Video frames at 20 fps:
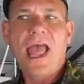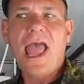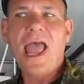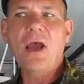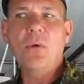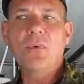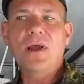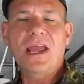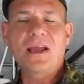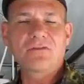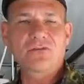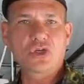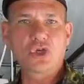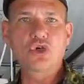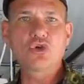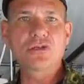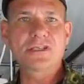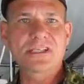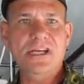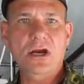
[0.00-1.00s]
and we have
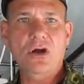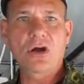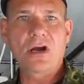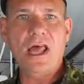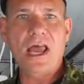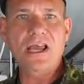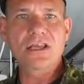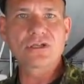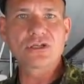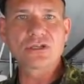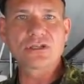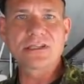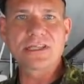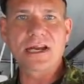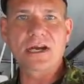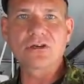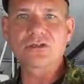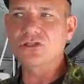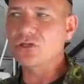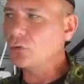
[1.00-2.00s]
2 sterilizers
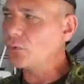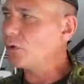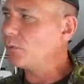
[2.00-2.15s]
there. So